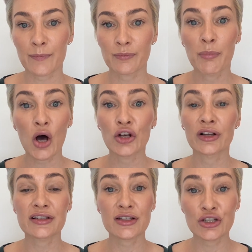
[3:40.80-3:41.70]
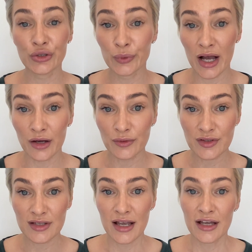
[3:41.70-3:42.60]
bottle is a 2
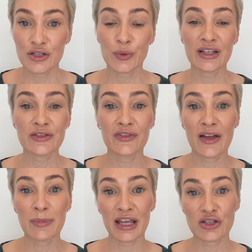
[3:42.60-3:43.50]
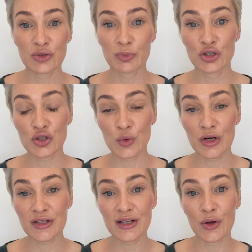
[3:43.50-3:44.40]
ounce, 25 patient
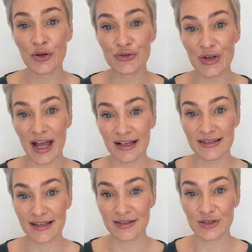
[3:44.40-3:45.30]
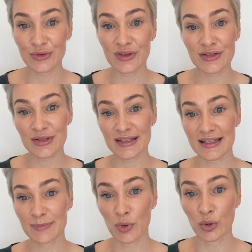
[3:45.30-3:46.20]
brochures, and also access to the
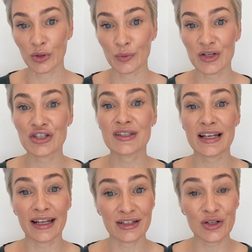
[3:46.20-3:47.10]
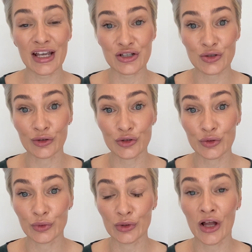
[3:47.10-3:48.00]
Success portal, which is an educational
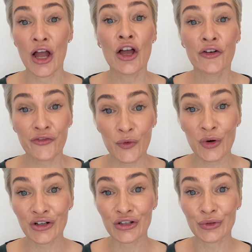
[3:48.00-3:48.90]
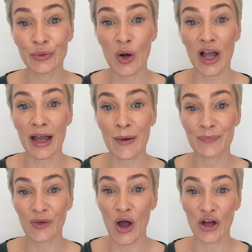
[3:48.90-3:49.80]
tool for you
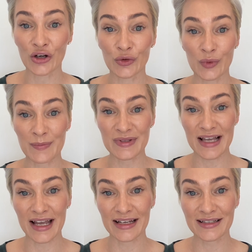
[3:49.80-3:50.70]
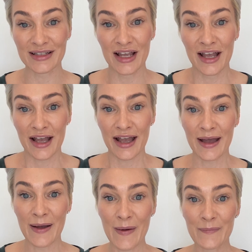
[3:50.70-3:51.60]
on our website.
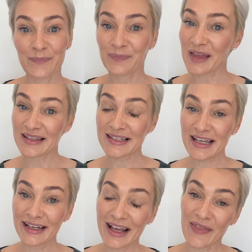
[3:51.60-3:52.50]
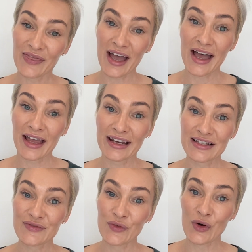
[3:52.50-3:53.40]
That's it, and that
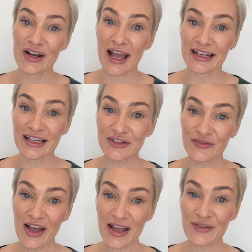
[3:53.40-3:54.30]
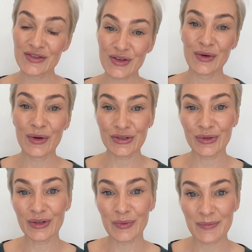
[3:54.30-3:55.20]
is for $995. So go to
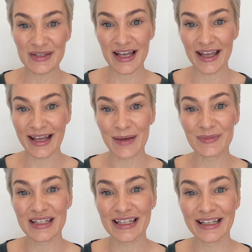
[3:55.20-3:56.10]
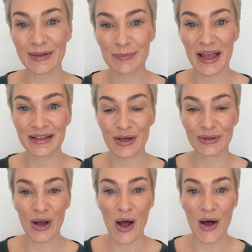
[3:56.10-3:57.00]
our website,
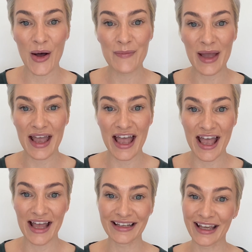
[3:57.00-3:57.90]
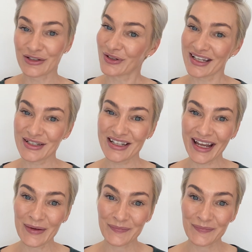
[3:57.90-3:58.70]
mdneedlepen.com, and get your kit today.